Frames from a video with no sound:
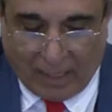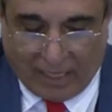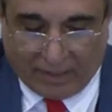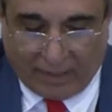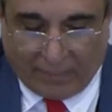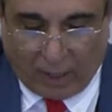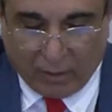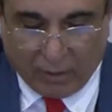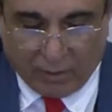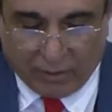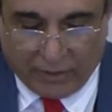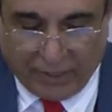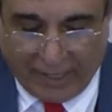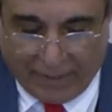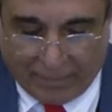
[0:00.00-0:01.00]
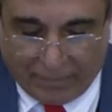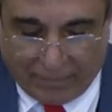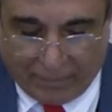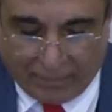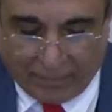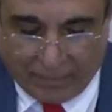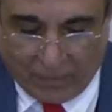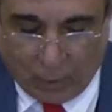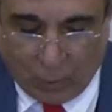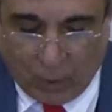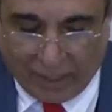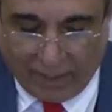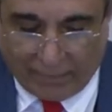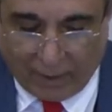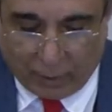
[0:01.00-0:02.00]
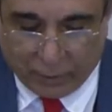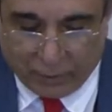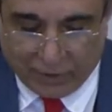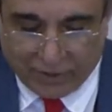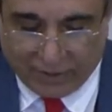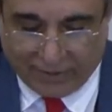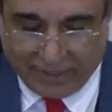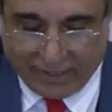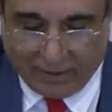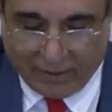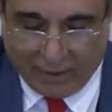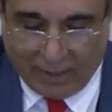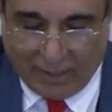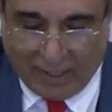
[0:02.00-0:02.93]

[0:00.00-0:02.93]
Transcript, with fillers: And among them, one about usury